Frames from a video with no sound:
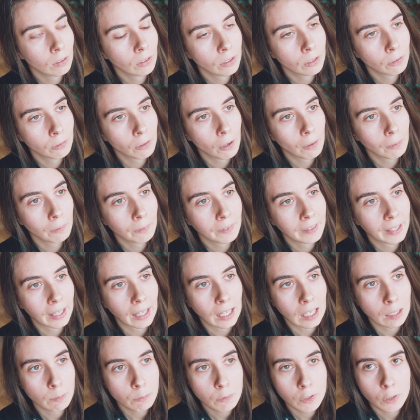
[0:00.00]
your own
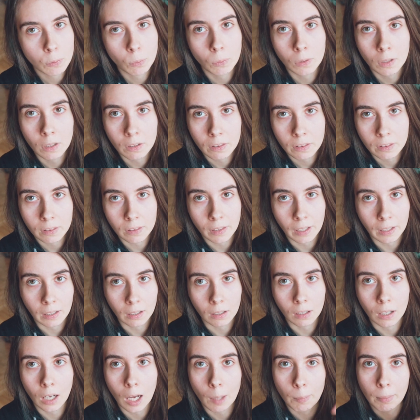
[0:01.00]
games with like
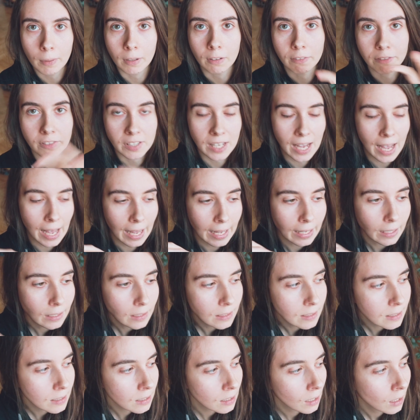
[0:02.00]
a couple of
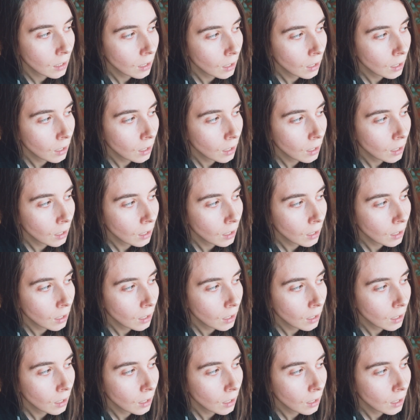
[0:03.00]
tags.